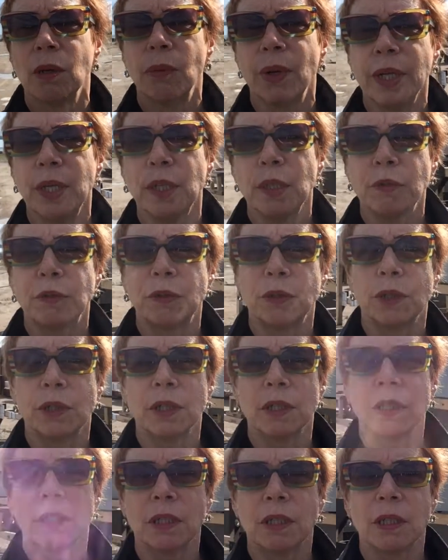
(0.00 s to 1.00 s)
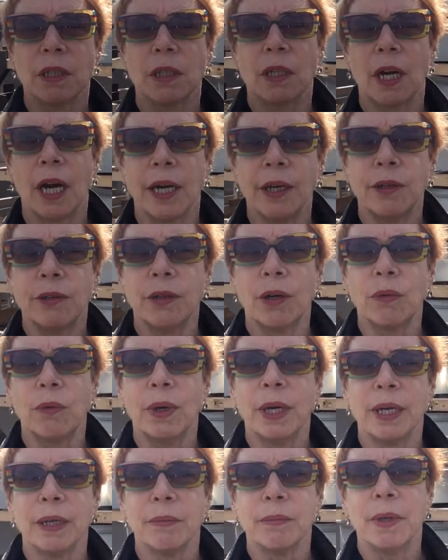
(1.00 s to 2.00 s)
I don't know
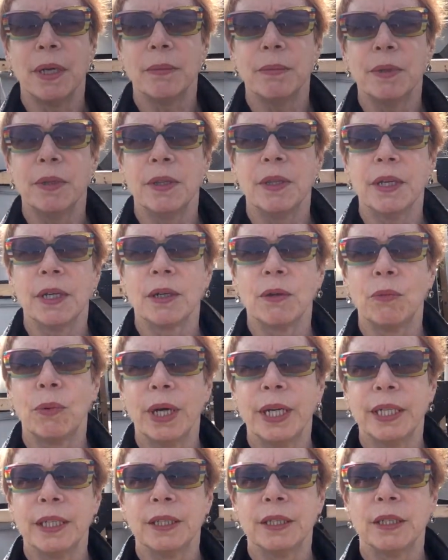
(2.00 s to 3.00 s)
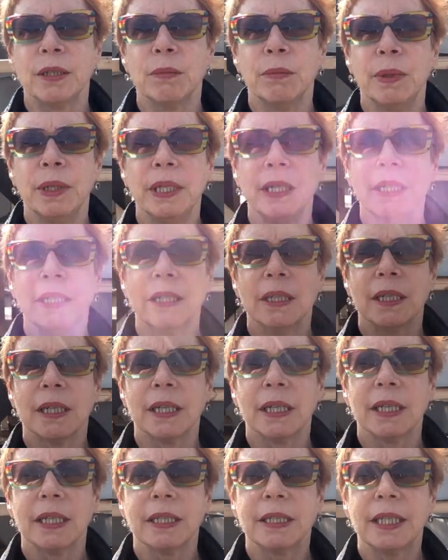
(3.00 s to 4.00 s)
what. Maybe they're waiting to be
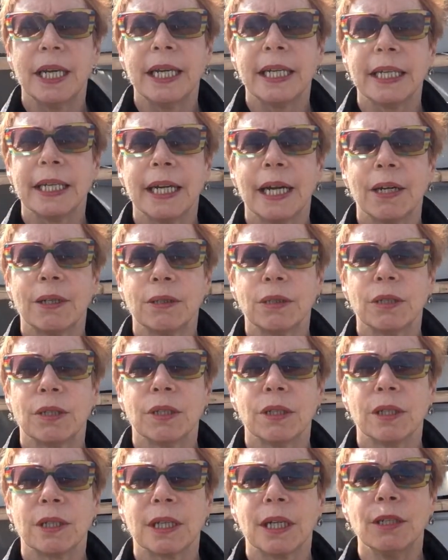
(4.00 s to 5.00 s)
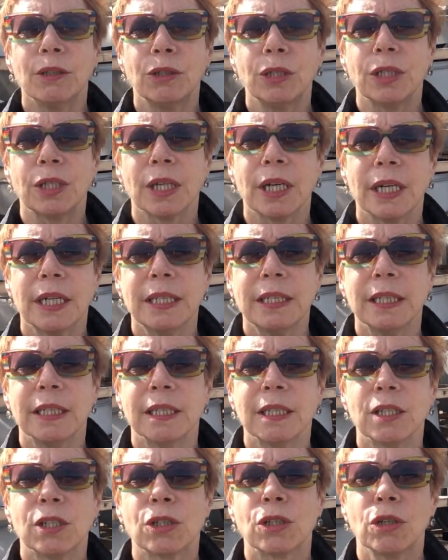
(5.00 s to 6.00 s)
taken out to the countryside
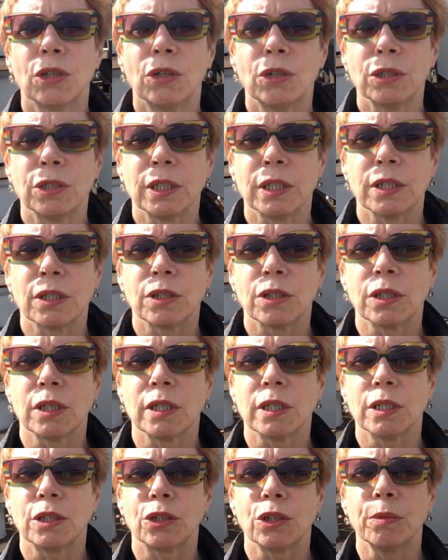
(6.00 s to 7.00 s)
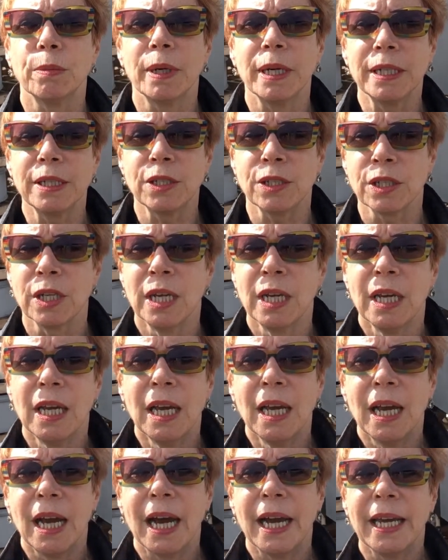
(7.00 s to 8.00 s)
and installed as turbines.
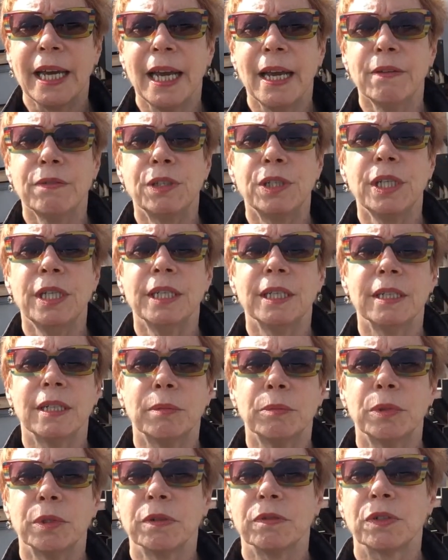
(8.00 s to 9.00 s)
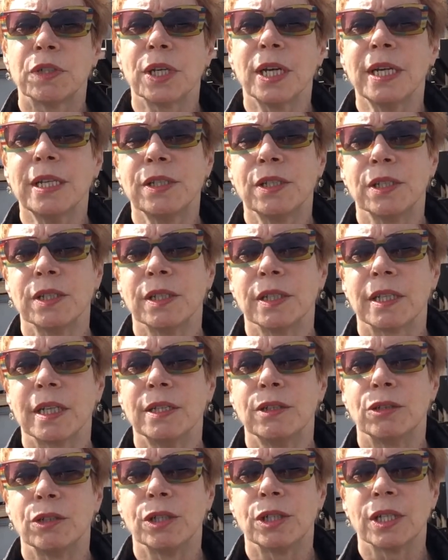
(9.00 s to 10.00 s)
I have seen a number of signs in the
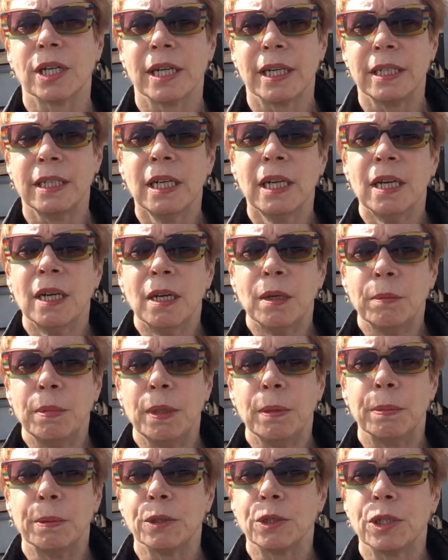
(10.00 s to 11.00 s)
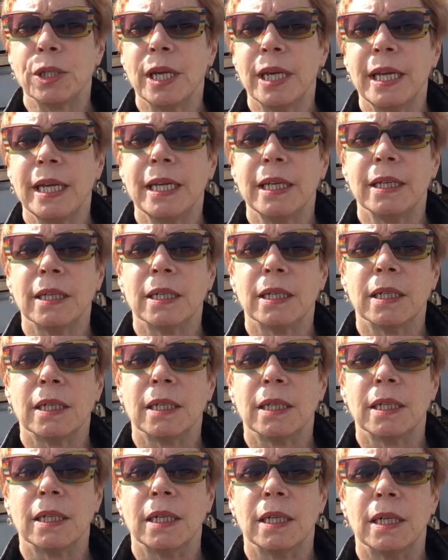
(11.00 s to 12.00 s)
countryside, people saying
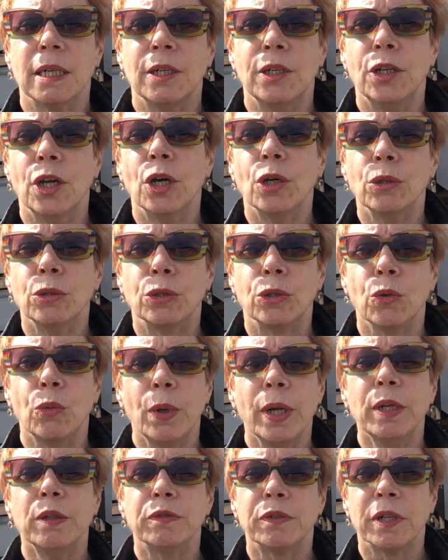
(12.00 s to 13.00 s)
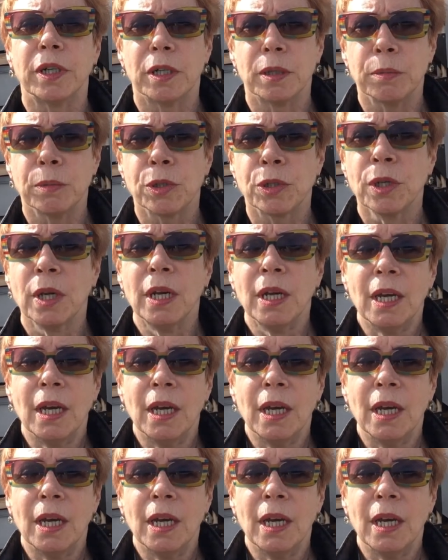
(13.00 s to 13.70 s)
no to wind farms.